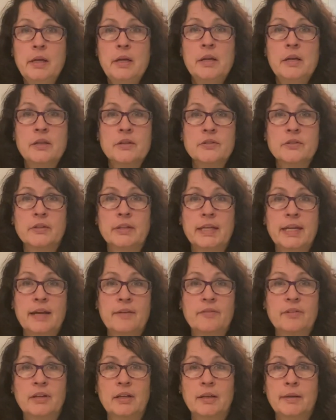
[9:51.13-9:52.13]
So they
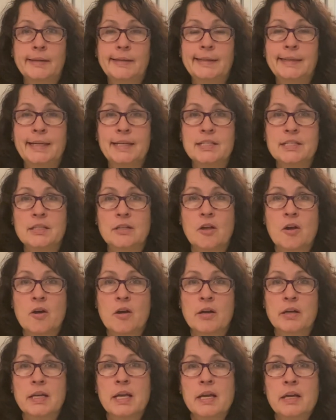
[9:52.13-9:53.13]
have a nice
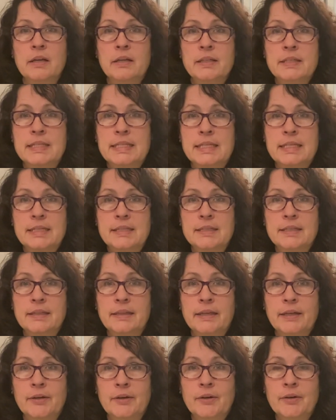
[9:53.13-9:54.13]
long
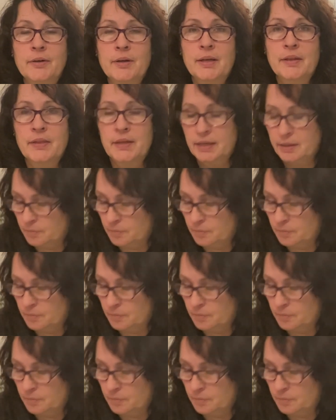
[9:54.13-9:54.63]
season there. I think it